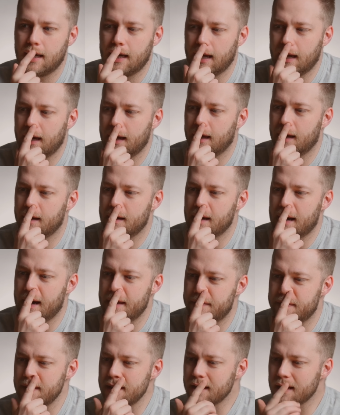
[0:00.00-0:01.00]
And I
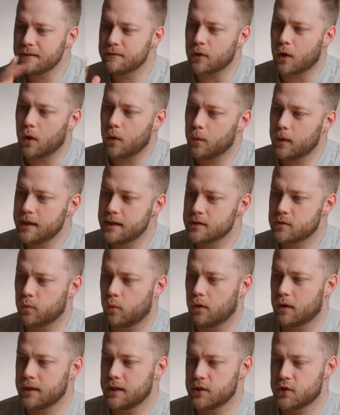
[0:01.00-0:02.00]
think I've always
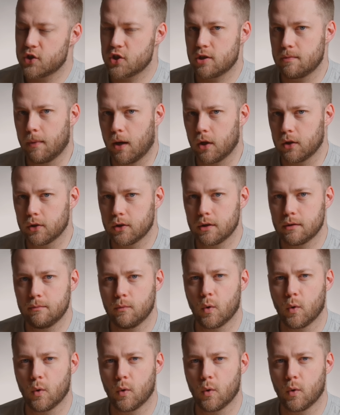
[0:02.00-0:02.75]
wanted smaller,